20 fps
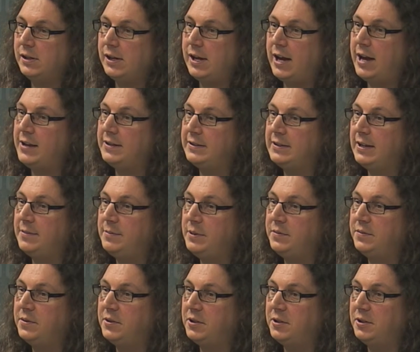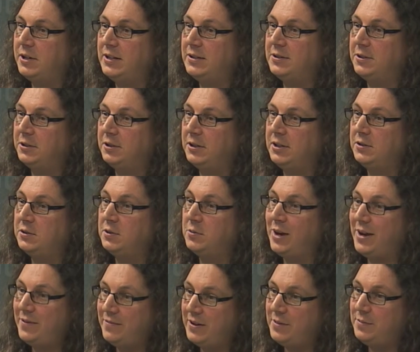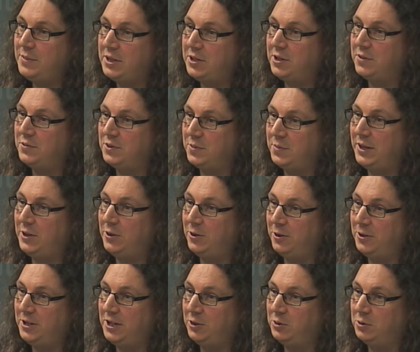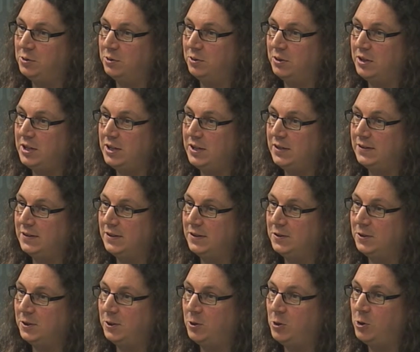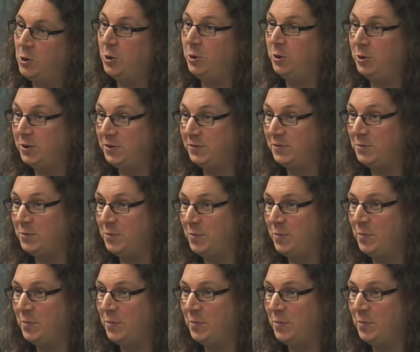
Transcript: I said before, it's not only the web that becomes a better learning tool, it's the learners who